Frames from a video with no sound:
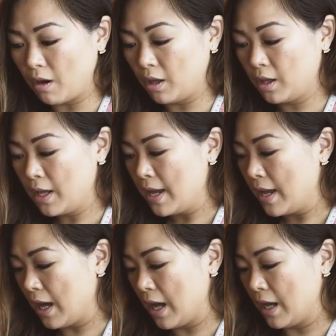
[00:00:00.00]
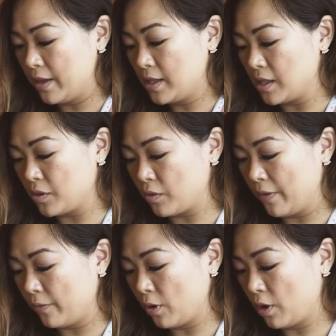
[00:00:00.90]
All. This is
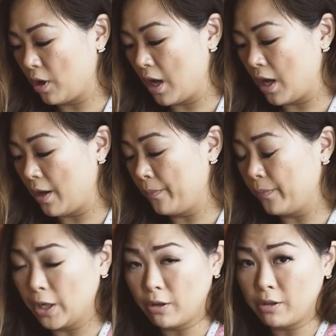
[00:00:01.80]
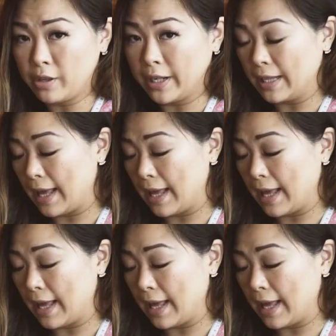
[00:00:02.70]
great for mirror and